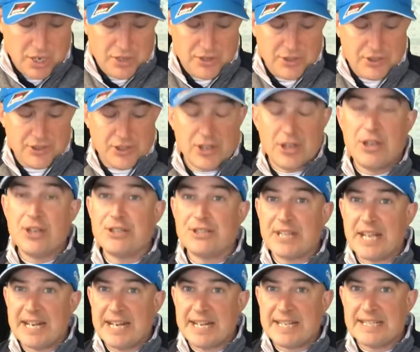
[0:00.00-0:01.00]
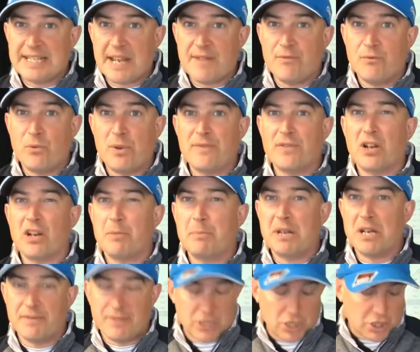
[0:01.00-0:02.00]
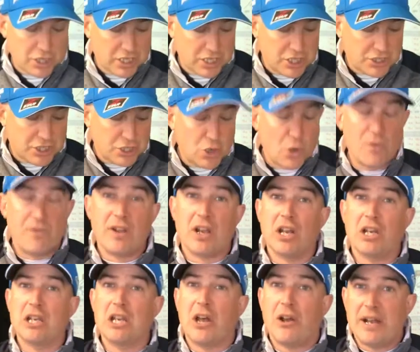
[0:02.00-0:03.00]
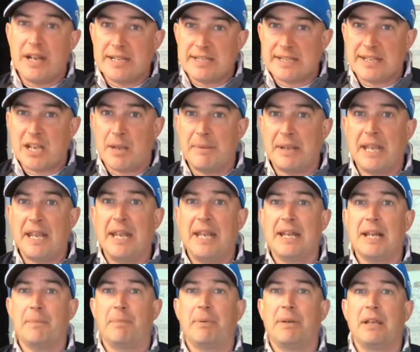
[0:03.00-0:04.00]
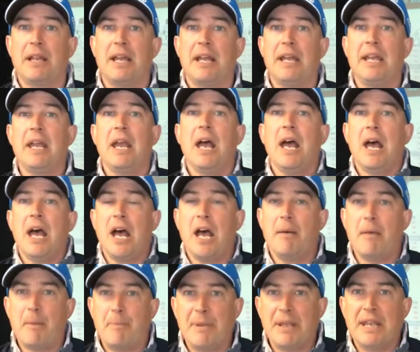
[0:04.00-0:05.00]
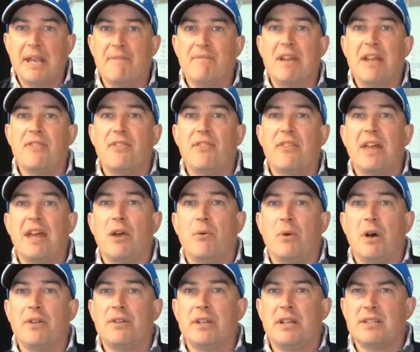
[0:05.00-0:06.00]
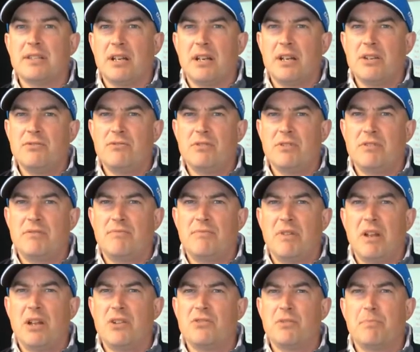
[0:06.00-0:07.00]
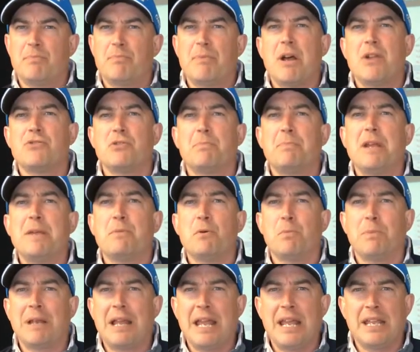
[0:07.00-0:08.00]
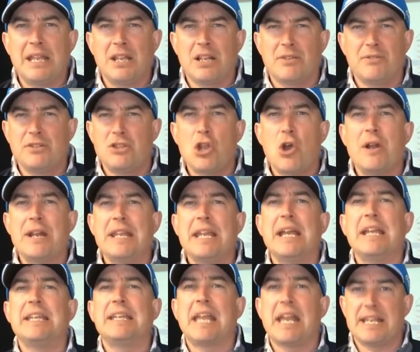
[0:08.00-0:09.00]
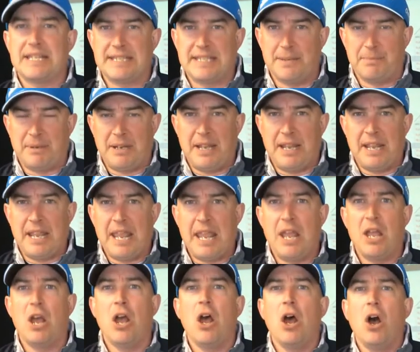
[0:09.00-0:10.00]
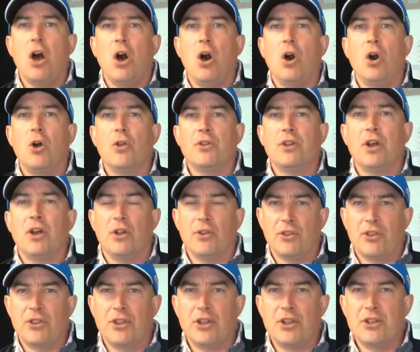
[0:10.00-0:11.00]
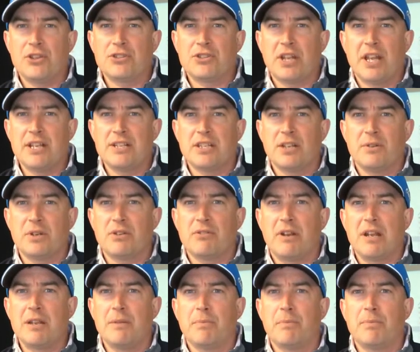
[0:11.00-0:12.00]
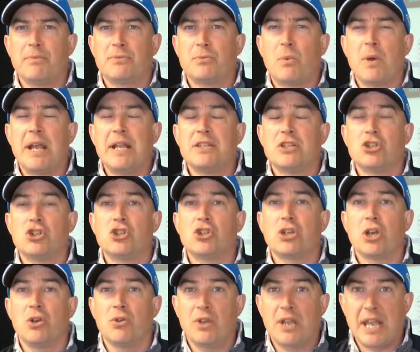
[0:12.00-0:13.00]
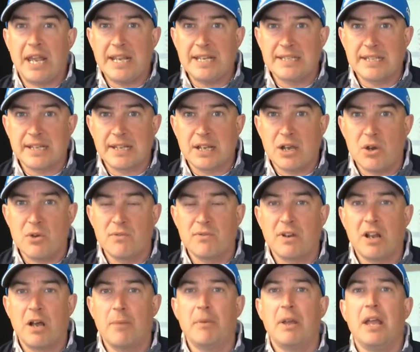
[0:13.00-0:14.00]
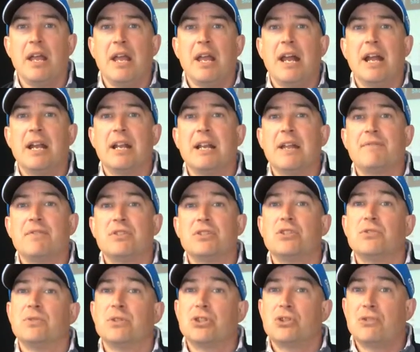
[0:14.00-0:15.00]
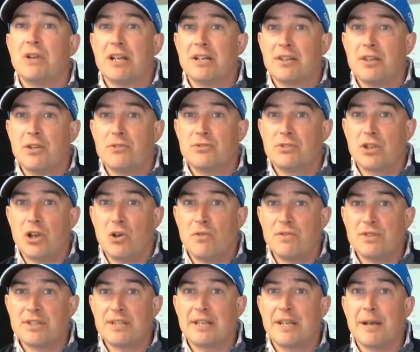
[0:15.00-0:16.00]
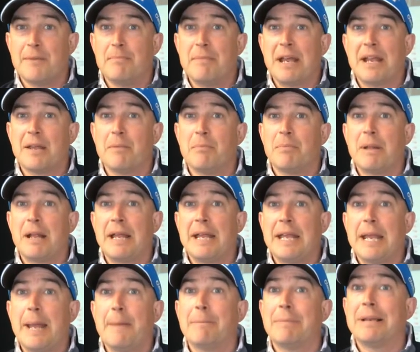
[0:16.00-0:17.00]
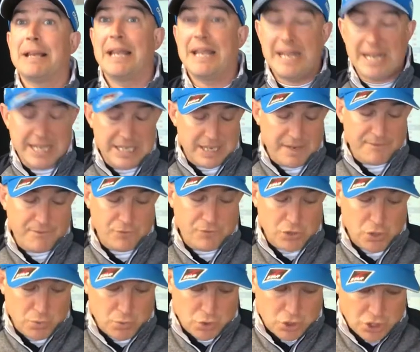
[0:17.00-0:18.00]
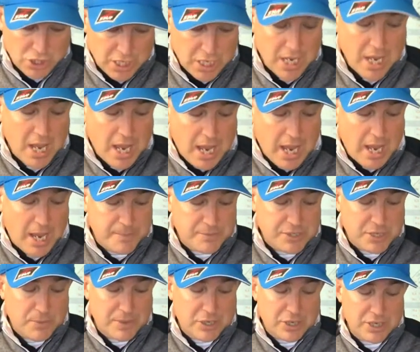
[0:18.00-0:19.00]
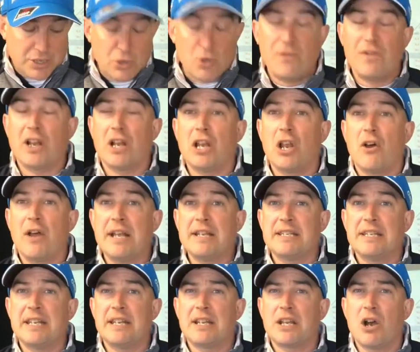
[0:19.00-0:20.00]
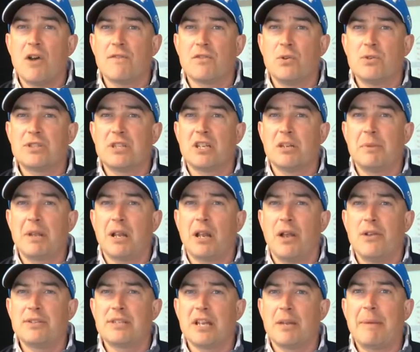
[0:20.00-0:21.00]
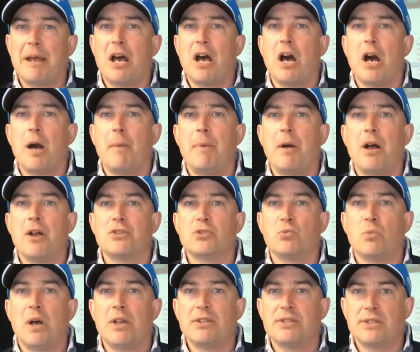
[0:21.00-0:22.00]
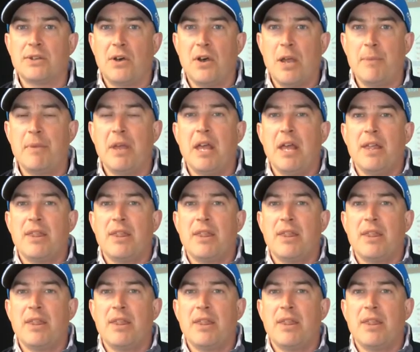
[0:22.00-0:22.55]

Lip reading: Thursday the 7th, we've got a bit of an honour because the Norfolk Alliance are coming here to play. A big event, that one. There's 100 people playing, 98 guests are playing here on Thursday, so a great way to showcase the golf club in an effort to attract those golfers to come back and play in the future. So we've got the Norfolk Alliance here. The golf course is going to be closed till about 1:30 time.